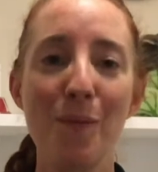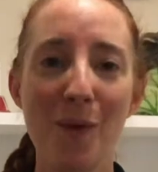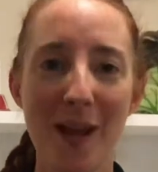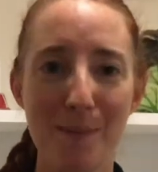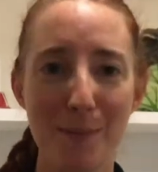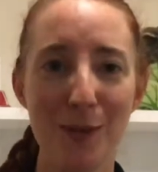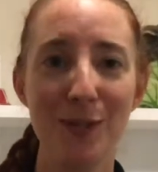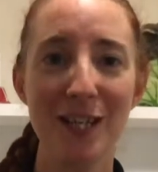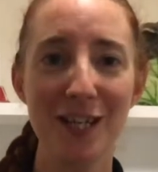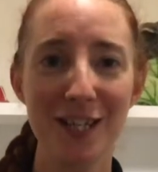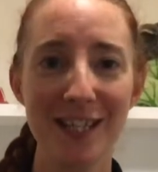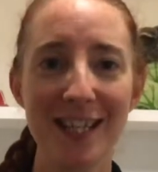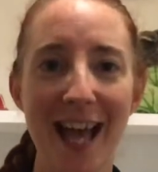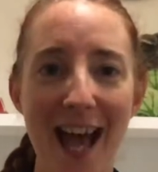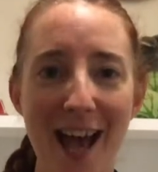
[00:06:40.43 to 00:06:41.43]

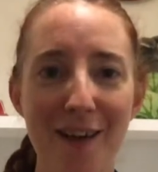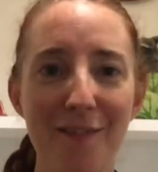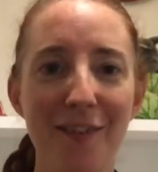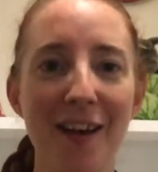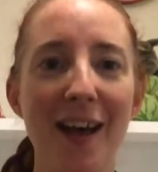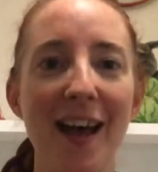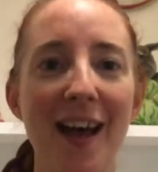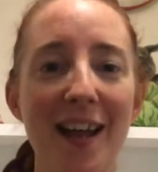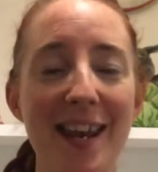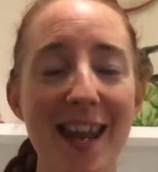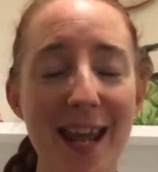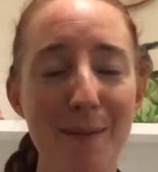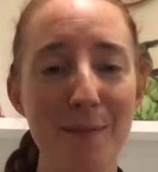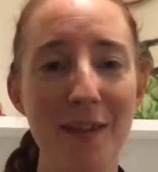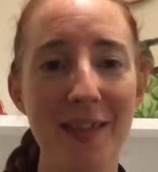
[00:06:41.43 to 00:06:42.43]
Musicians have a
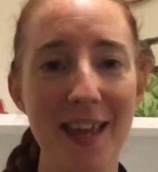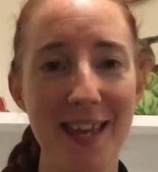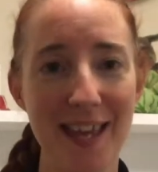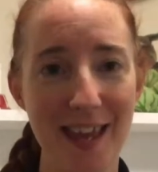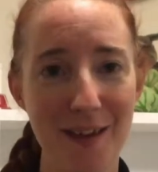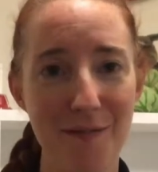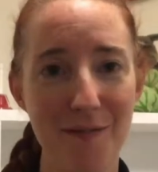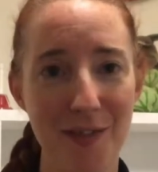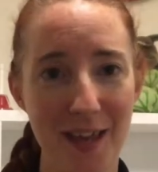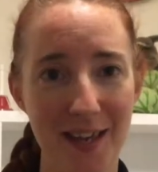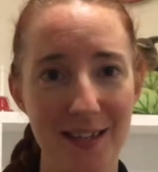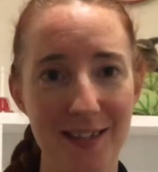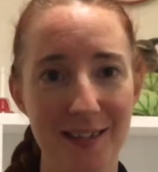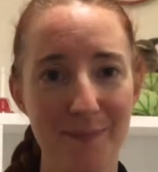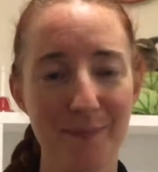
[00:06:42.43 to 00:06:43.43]
name that they give
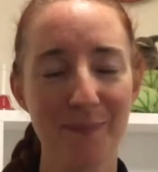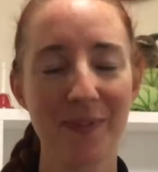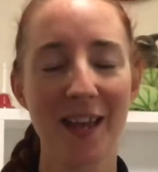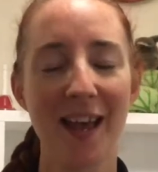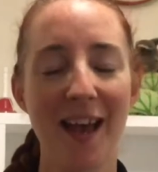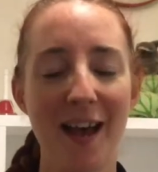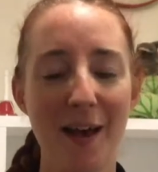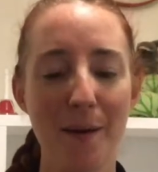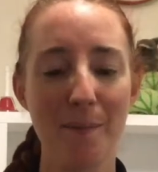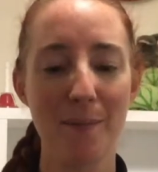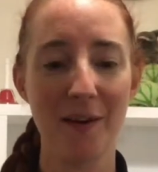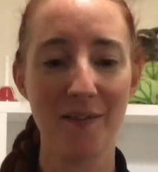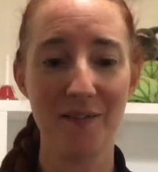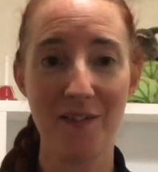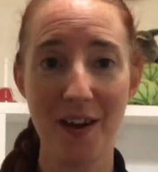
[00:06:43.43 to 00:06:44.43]
this
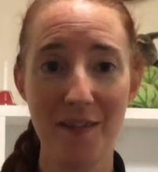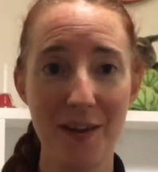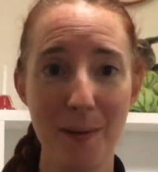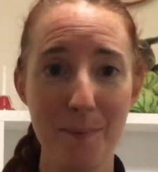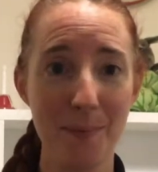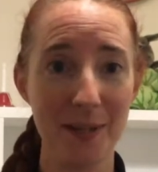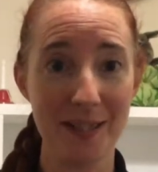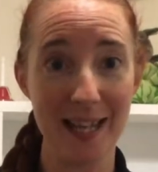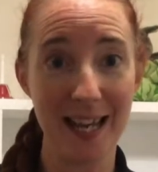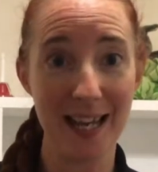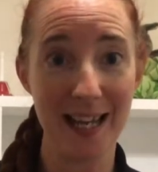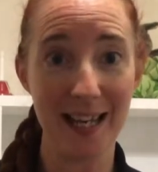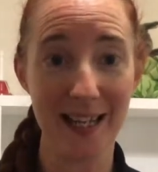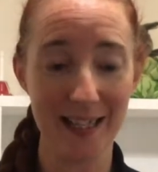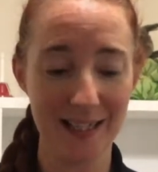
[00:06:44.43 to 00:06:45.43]
very
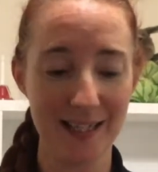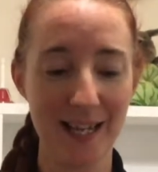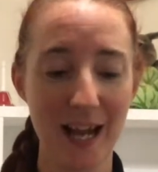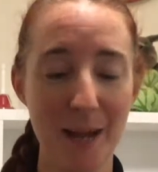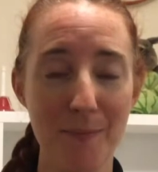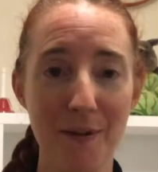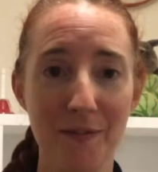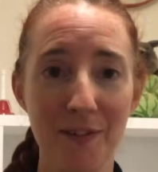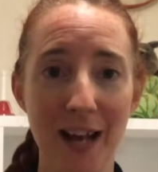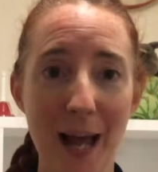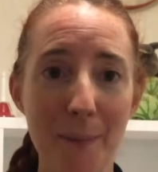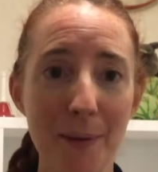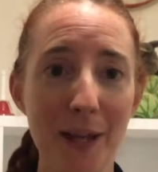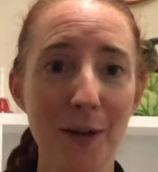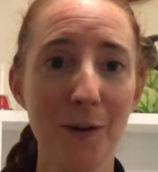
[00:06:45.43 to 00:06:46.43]
particular type of
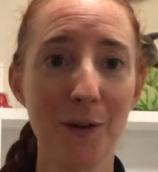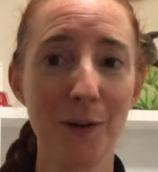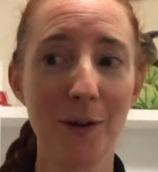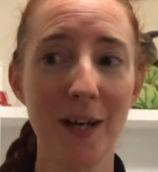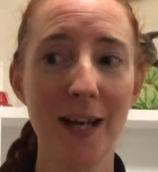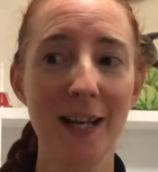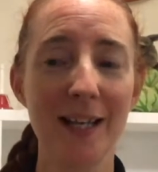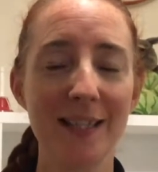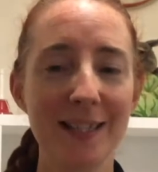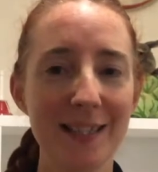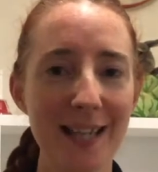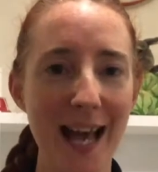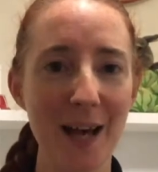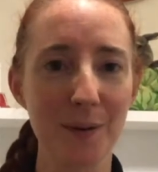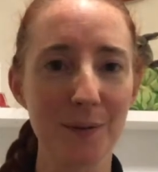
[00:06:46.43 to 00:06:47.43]
clapping or
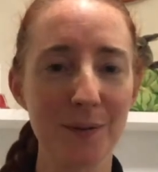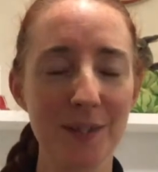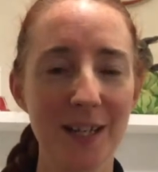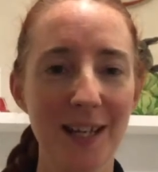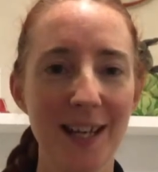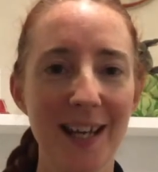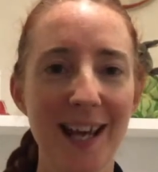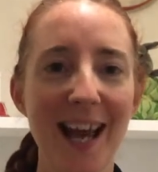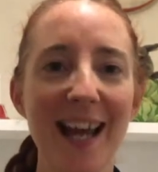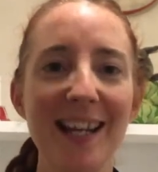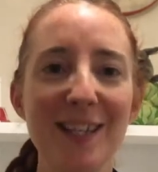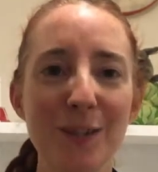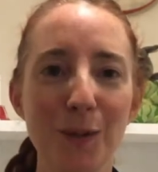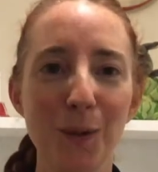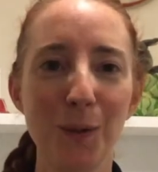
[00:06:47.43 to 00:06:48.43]
sound, and
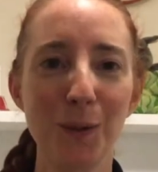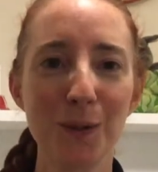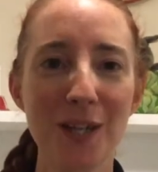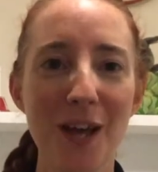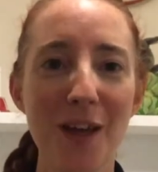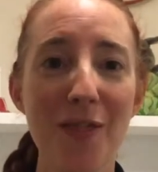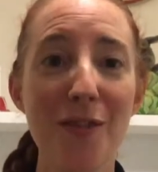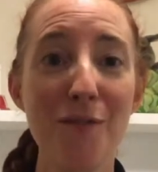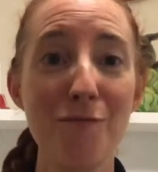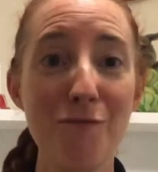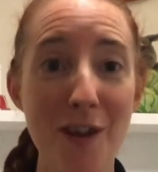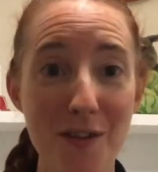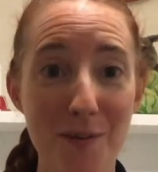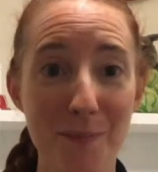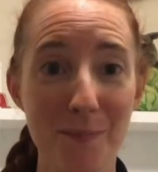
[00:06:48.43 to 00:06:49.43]
it's called the
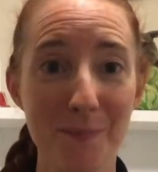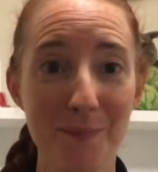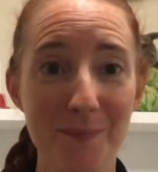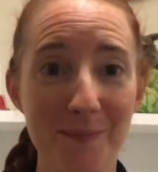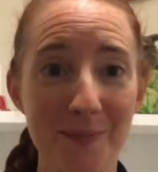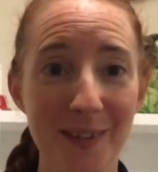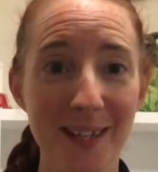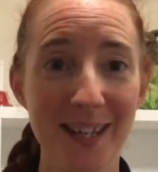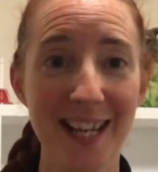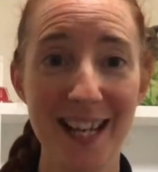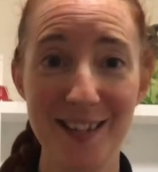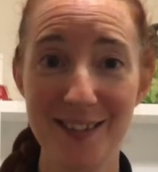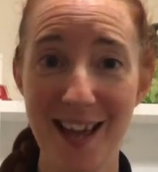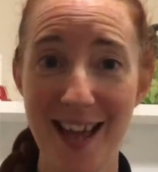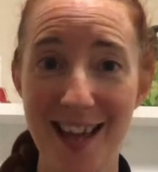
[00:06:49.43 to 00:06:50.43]
rhythm. Can
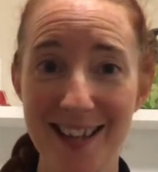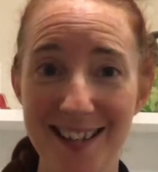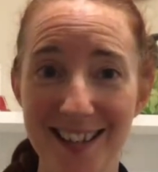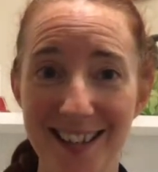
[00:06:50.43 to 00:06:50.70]
you say it?